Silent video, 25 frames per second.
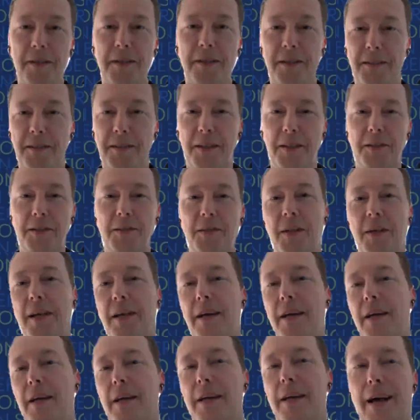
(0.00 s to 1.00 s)
in a sense.
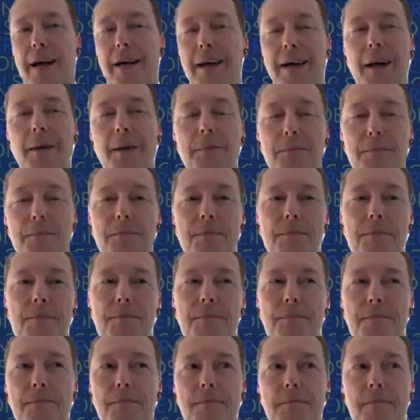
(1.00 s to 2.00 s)

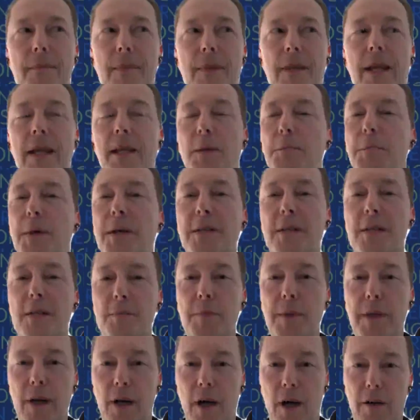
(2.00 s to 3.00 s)
It pisses
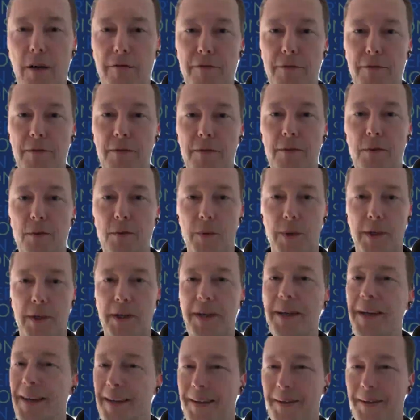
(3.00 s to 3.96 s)
me off when